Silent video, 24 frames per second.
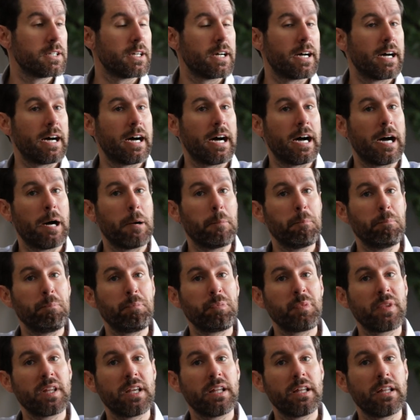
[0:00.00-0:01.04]
um,
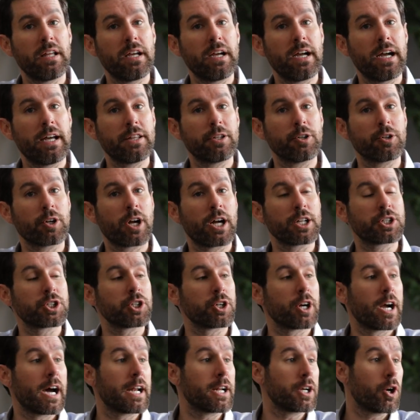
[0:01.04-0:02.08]
and they're not
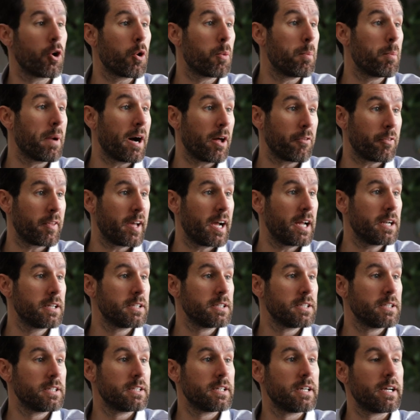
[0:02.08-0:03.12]
sure how to go about that.
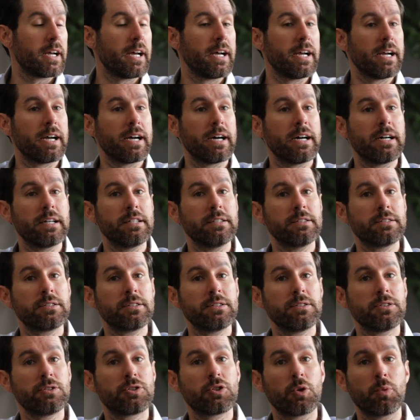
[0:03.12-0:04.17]
And
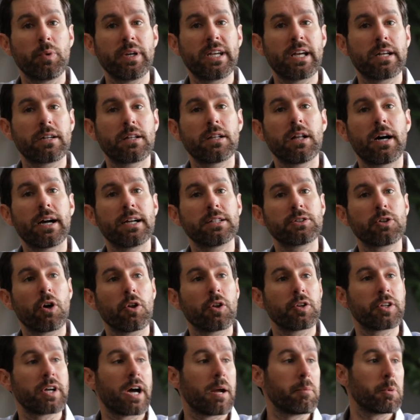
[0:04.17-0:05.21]
so we get clients all
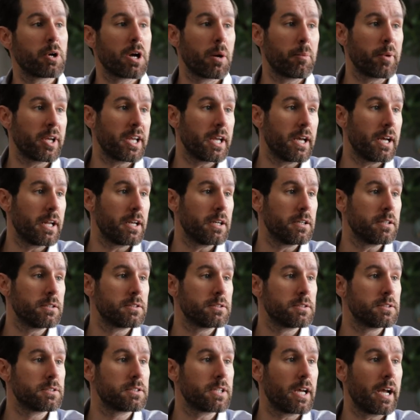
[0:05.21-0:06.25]
the time coming in
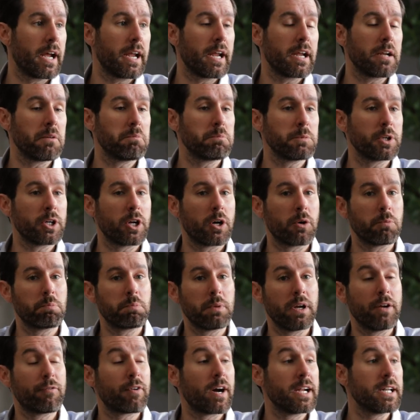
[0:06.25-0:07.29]
saying, you know,
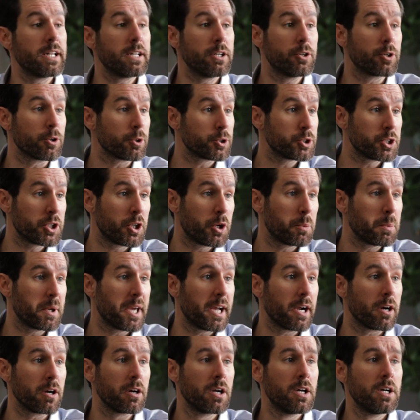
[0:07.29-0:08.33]
if I need nursing home
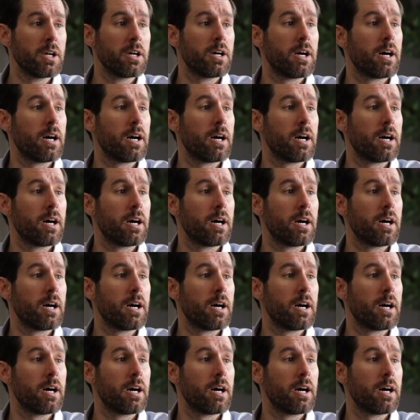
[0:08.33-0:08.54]
care,